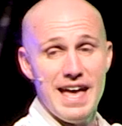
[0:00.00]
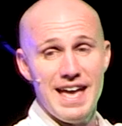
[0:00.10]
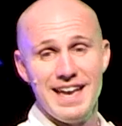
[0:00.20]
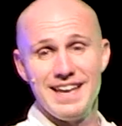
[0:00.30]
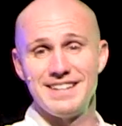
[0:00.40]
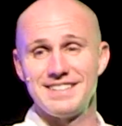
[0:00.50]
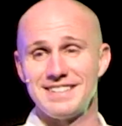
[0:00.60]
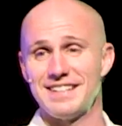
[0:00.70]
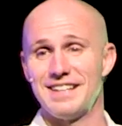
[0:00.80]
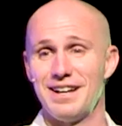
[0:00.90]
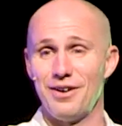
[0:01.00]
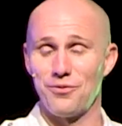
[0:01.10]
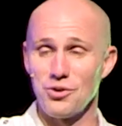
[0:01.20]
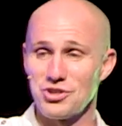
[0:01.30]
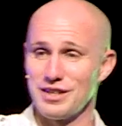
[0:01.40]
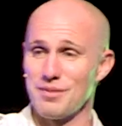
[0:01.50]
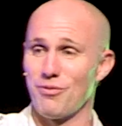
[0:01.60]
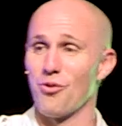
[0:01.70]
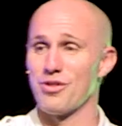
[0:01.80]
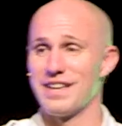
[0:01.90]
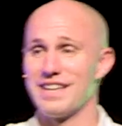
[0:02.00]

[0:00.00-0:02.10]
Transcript: And unfortunately, before the